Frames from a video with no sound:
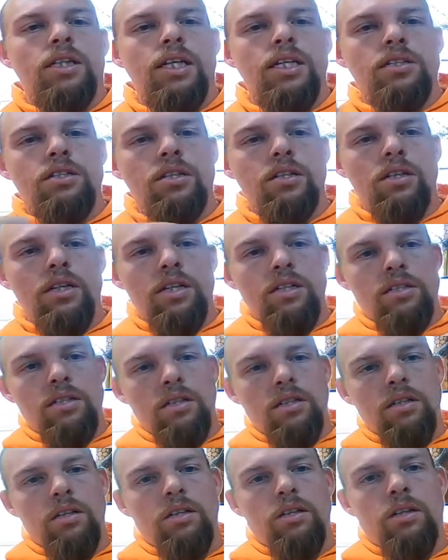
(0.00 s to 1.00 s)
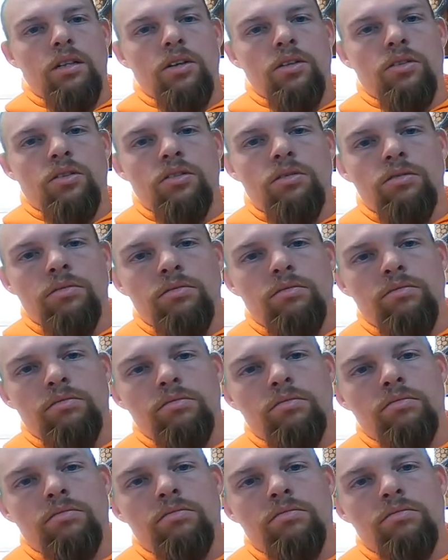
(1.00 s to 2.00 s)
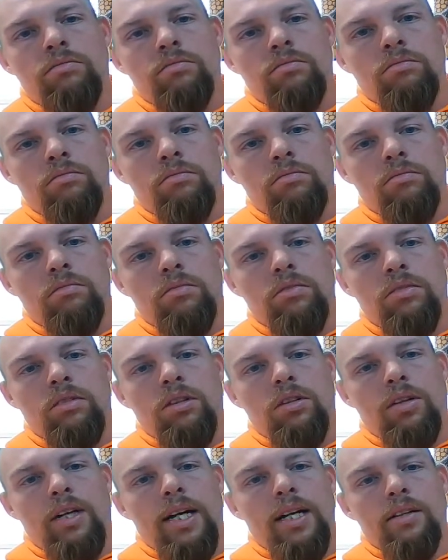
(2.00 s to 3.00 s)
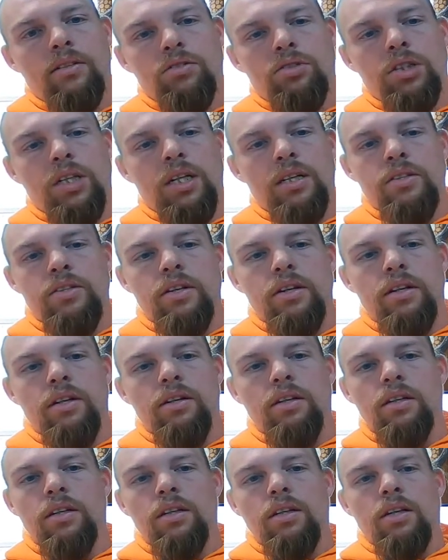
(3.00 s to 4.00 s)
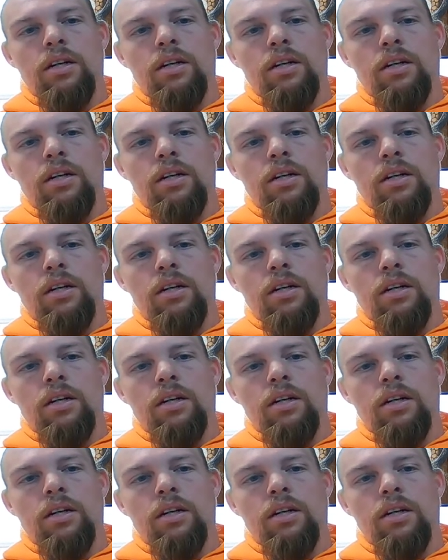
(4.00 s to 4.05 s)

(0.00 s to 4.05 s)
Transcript: It's a good little angle change there.